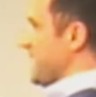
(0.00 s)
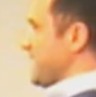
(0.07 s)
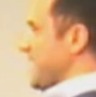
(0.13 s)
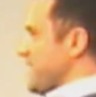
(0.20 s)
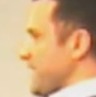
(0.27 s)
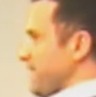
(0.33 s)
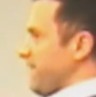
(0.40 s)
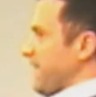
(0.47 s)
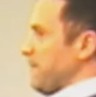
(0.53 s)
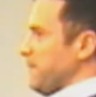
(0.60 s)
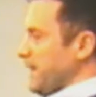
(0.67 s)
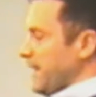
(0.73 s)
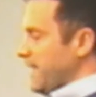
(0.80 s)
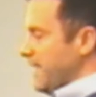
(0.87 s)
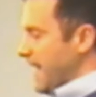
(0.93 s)
extended
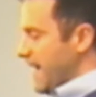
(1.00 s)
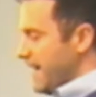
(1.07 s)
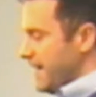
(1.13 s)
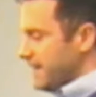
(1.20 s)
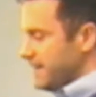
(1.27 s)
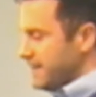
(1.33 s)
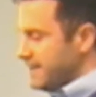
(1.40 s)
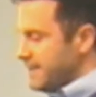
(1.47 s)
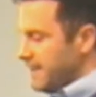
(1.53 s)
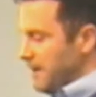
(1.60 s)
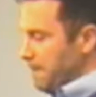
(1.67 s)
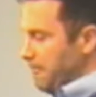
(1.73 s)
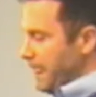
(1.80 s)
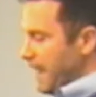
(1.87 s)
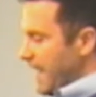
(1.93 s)
family, and,
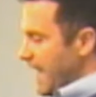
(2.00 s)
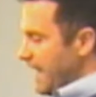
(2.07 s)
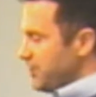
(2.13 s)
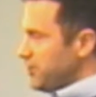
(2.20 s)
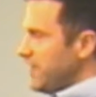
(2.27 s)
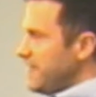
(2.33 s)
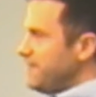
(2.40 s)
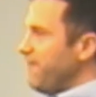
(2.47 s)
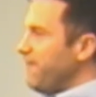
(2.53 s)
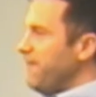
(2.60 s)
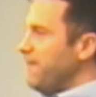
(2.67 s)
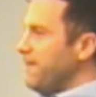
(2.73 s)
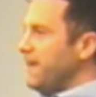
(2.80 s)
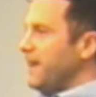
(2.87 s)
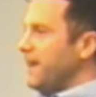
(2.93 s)
and she's
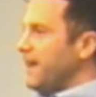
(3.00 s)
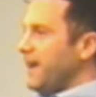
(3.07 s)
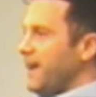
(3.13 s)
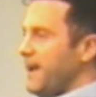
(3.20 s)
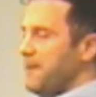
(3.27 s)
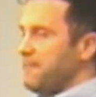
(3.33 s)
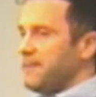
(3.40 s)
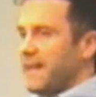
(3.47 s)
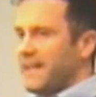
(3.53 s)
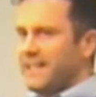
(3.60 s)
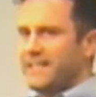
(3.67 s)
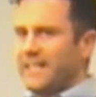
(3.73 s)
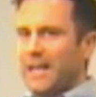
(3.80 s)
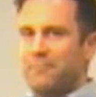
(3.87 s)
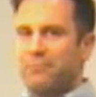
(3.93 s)
um, kind
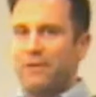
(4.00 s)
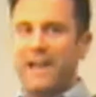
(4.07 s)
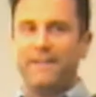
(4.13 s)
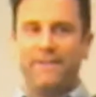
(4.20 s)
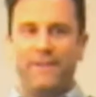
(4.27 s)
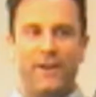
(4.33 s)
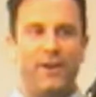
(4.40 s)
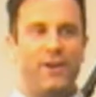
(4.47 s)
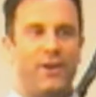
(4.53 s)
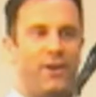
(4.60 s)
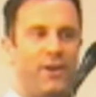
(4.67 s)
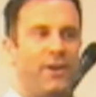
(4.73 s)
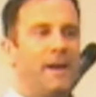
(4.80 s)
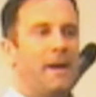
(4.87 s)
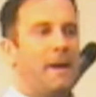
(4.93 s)
of celebrated for
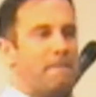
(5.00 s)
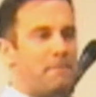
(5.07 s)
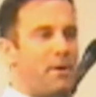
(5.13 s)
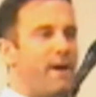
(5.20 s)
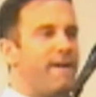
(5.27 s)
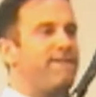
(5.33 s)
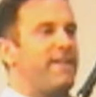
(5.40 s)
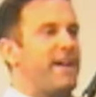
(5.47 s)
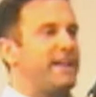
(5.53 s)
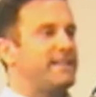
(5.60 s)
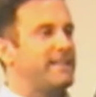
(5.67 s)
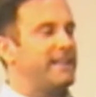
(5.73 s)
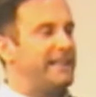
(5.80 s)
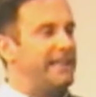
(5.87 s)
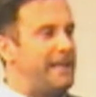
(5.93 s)
her
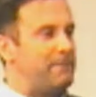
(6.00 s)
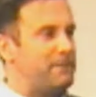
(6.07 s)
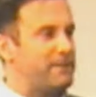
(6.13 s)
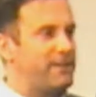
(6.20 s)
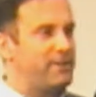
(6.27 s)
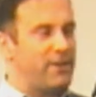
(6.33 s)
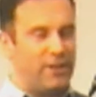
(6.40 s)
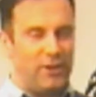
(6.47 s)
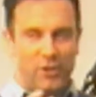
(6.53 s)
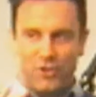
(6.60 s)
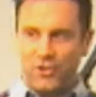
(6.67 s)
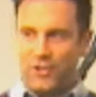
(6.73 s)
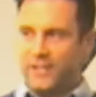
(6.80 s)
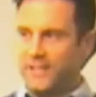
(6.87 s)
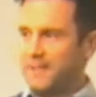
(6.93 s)
perfect lips. She's got
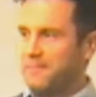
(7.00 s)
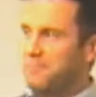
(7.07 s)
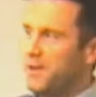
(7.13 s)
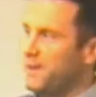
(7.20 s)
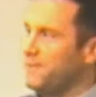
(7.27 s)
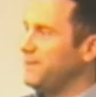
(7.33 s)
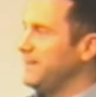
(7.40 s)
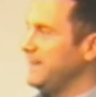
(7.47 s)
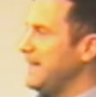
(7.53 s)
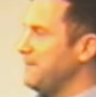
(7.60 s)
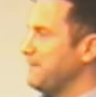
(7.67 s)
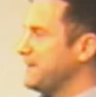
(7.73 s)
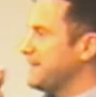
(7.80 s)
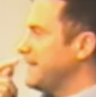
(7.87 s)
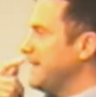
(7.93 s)
luscious, beautiful
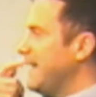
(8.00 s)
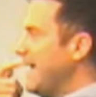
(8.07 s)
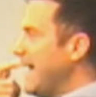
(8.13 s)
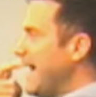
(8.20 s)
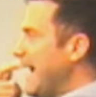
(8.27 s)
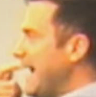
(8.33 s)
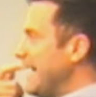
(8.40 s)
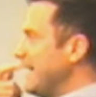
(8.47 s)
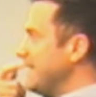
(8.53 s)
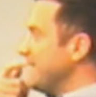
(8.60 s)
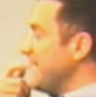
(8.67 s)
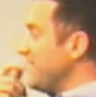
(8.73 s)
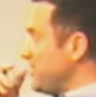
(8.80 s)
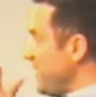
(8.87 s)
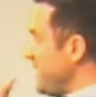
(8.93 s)
lips.
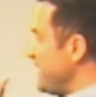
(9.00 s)
And, and